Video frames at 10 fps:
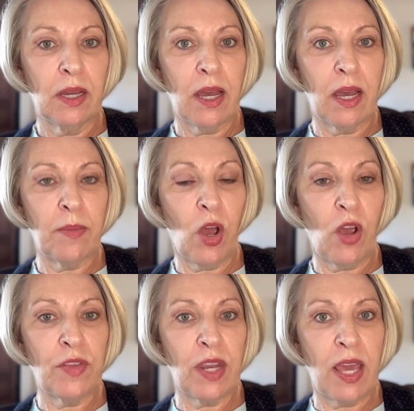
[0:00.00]

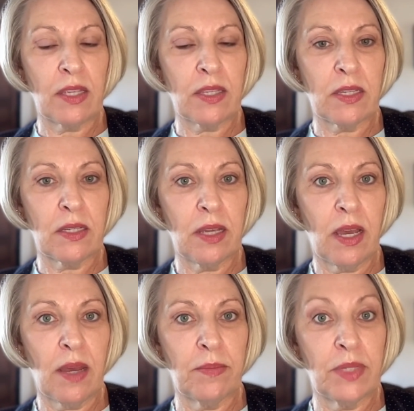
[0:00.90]
over the next
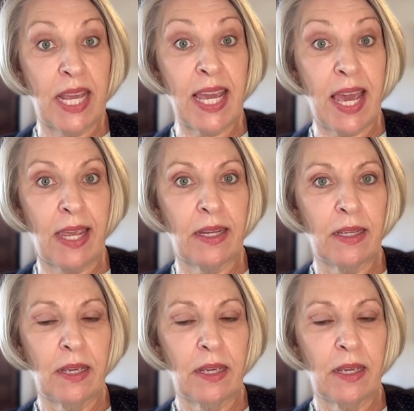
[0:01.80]
decade.